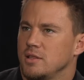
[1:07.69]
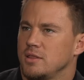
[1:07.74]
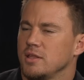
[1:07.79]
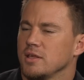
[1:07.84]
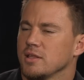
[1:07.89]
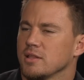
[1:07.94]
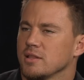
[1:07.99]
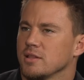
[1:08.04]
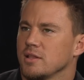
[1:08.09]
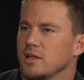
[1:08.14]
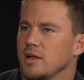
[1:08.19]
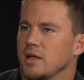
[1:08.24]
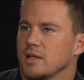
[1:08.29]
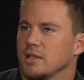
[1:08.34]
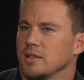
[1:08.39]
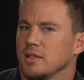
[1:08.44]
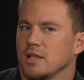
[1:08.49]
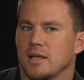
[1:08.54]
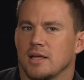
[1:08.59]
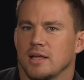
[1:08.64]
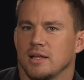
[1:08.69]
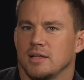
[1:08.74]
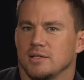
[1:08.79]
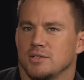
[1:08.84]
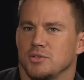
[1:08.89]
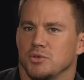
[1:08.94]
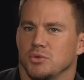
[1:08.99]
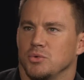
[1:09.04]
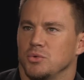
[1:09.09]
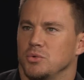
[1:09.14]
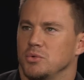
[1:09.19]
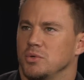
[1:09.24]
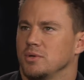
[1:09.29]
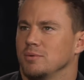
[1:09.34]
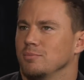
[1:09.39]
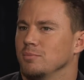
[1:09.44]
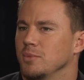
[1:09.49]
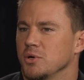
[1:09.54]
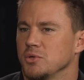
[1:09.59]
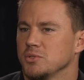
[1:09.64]
The thing that I can liken it to
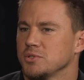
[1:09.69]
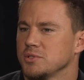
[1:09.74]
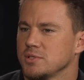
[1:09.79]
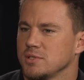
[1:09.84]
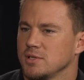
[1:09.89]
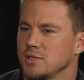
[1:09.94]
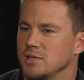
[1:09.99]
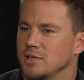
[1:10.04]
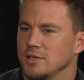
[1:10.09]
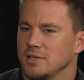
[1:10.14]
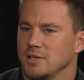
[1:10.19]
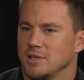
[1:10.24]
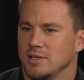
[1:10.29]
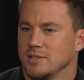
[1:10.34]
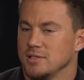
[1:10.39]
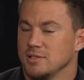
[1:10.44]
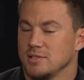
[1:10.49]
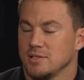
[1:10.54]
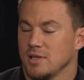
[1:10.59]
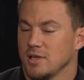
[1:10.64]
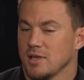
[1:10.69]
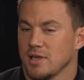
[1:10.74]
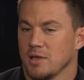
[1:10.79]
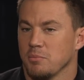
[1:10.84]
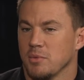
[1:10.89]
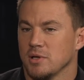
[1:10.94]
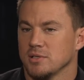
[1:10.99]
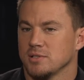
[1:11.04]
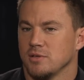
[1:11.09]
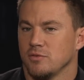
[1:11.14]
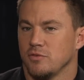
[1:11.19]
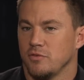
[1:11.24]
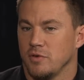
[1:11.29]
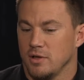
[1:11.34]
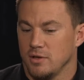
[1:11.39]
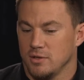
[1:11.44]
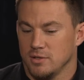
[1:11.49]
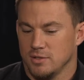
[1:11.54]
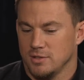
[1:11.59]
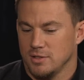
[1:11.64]
most is like it must have
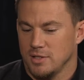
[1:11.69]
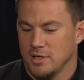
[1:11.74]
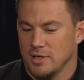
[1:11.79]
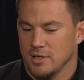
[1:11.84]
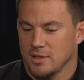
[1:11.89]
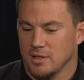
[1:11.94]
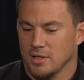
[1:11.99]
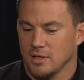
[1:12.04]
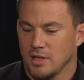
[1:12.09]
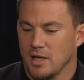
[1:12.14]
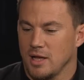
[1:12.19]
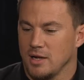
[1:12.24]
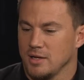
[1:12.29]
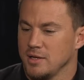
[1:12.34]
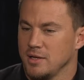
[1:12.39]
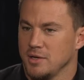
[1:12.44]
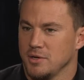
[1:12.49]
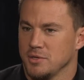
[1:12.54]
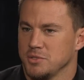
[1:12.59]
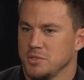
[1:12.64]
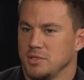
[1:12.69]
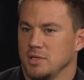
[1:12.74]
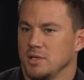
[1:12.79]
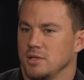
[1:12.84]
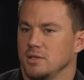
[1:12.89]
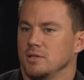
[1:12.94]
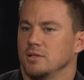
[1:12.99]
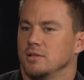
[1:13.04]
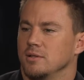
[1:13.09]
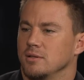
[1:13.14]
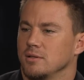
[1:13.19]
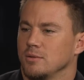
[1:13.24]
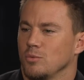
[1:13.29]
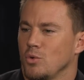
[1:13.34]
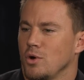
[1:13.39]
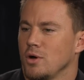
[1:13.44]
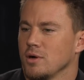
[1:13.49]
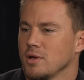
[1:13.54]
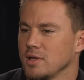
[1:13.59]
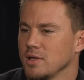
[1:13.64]
felt like the gladiators did
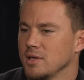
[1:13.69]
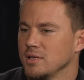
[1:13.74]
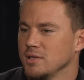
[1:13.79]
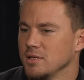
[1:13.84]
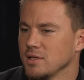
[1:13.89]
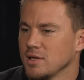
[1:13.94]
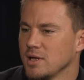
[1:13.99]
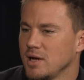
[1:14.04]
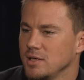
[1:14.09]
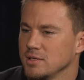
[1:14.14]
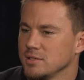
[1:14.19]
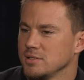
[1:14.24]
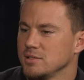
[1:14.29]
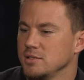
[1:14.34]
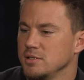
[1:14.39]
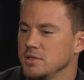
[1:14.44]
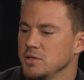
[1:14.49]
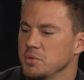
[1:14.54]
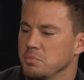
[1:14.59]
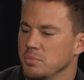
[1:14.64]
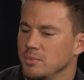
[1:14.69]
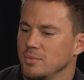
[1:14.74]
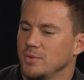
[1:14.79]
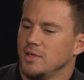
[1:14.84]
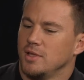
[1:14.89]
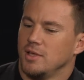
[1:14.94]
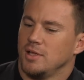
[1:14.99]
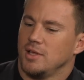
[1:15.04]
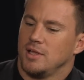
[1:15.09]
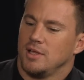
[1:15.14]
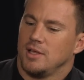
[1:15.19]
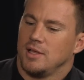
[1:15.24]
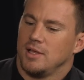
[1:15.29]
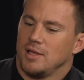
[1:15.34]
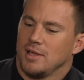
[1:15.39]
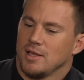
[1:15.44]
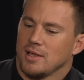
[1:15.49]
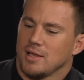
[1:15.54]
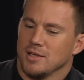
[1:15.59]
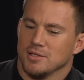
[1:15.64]
walking into the Coliseum
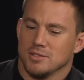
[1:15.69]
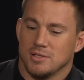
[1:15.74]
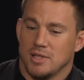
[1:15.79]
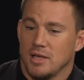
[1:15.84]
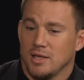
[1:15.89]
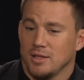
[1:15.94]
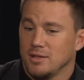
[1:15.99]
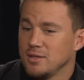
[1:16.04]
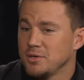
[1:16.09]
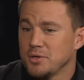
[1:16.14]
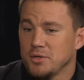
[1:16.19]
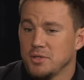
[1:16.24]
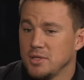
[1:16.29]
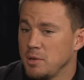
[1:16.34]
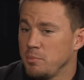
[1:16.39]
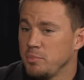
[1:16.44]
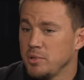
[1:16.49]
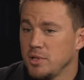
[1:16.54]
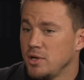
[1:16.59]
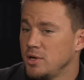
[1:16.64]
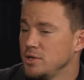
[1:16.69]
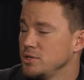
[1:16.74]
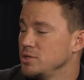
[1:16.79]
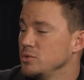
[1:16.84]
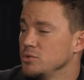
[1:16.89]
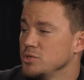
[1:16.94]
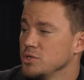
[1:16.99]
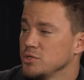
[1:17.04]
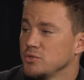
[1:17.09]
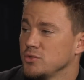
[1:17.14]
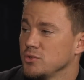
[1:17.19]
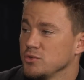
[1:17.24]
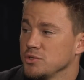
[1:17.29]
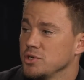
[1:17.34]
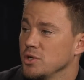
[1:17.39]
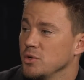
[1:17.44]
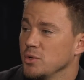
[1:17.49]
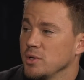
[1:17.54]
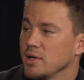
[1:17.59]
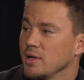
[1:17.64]
because they literally applaud you just for
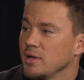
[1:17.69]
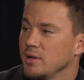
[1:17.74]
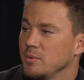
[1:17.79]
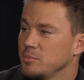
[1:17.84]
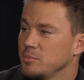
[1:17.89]
showing